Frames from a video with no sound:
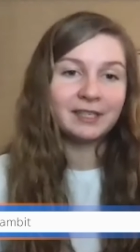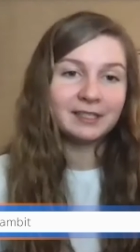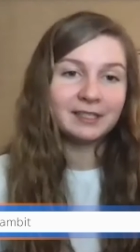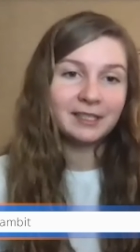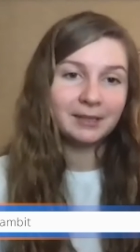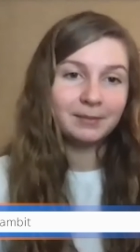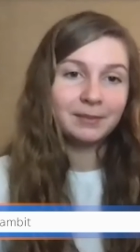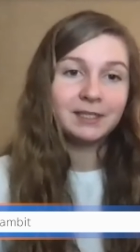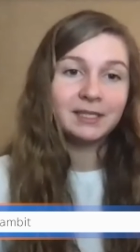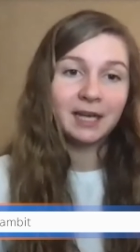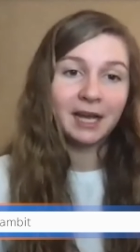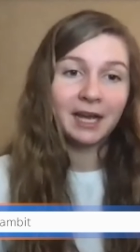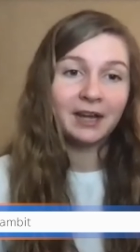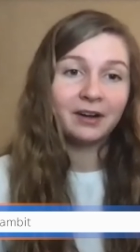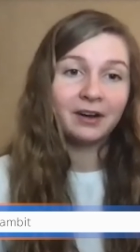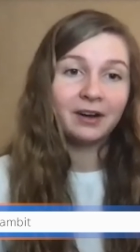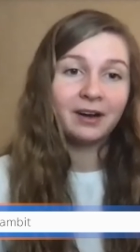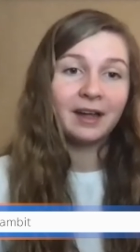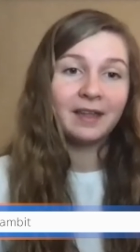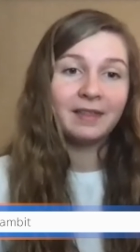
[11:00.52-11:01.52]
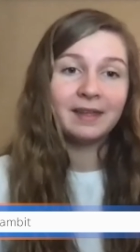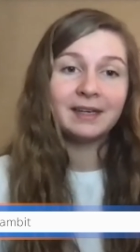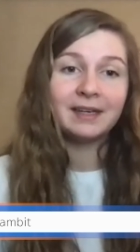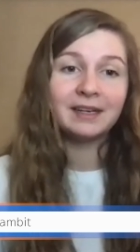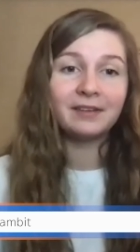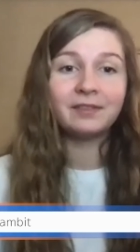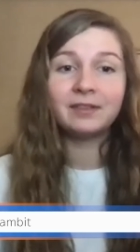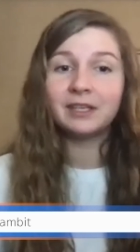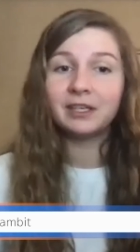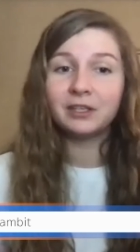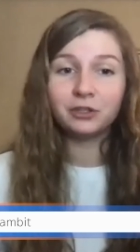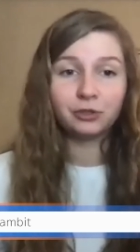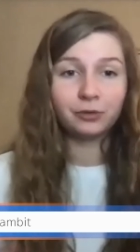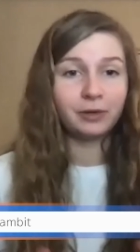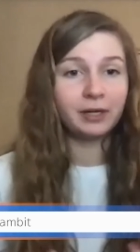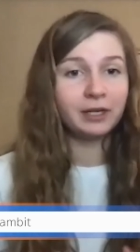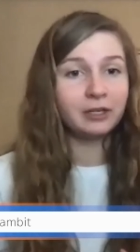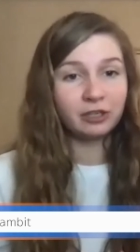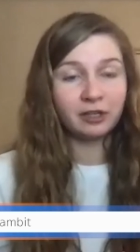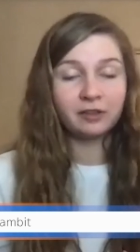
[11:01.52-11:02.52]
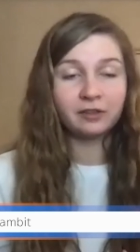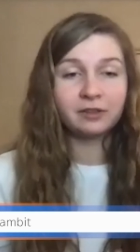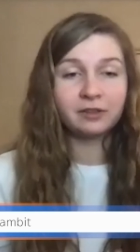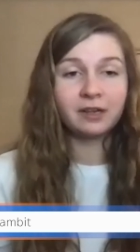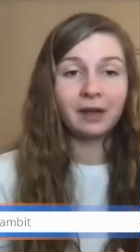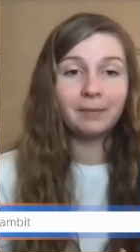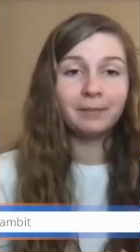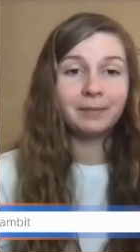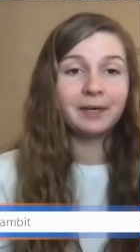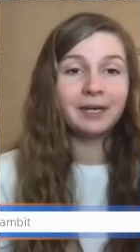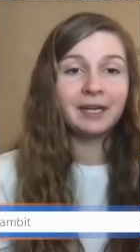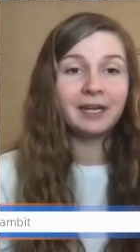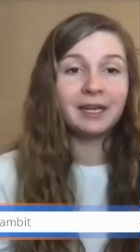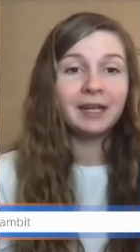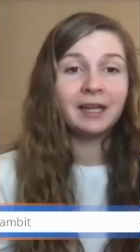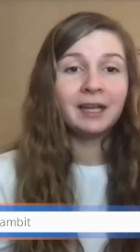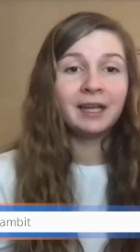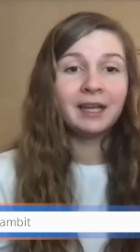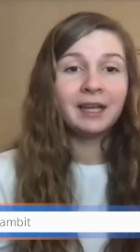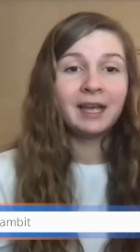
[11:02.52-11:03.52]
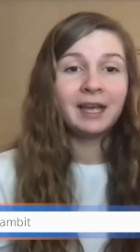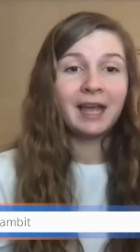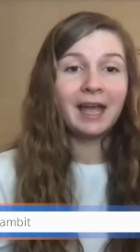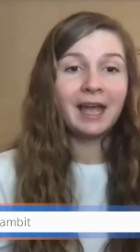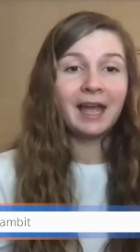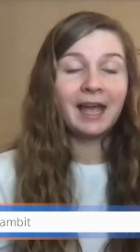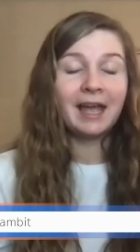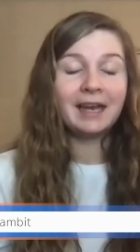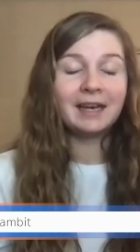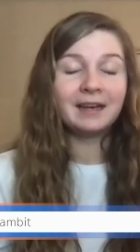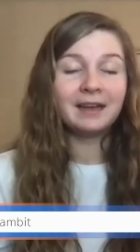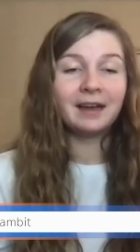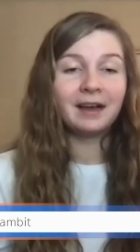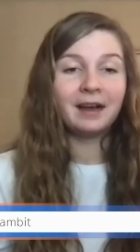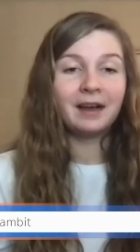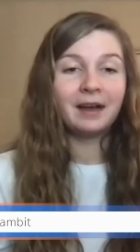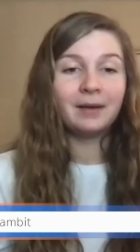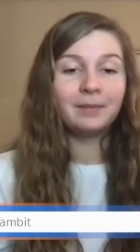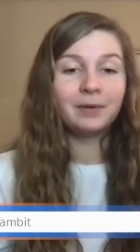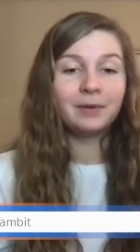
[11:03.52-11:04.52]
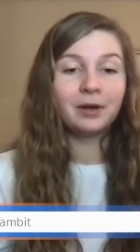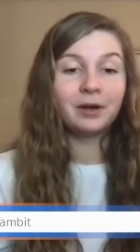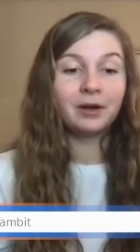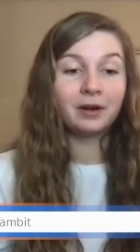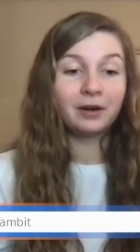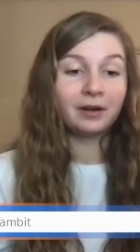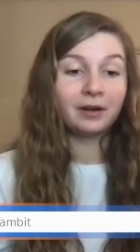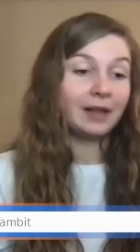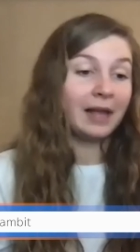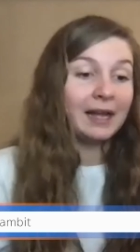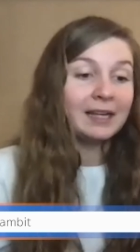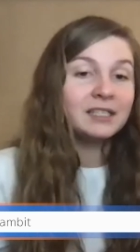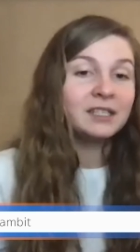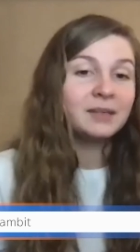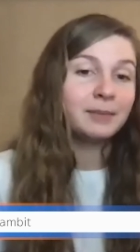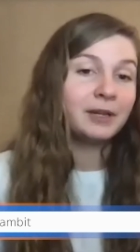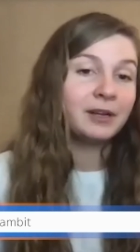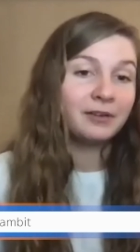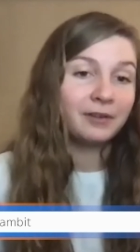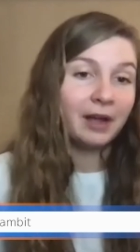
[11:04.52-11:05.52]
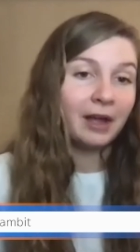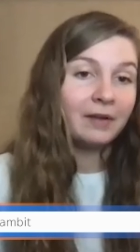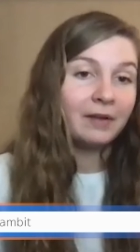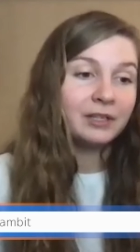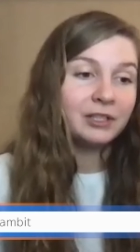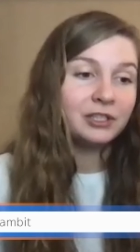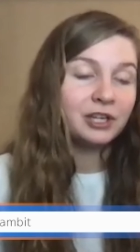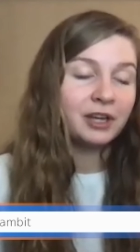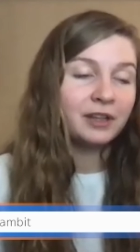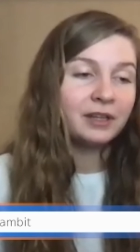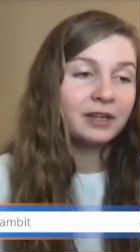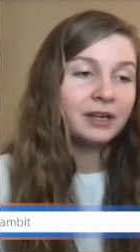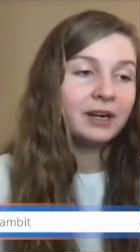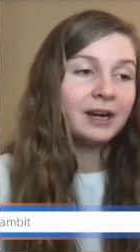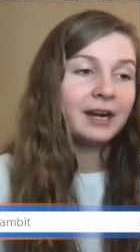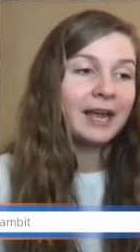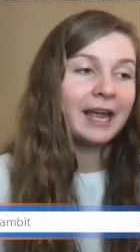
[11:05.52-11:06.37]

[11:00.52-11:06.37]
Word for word: seems tighter and they definitely enjoy each other's company and um, are glad to be around each other.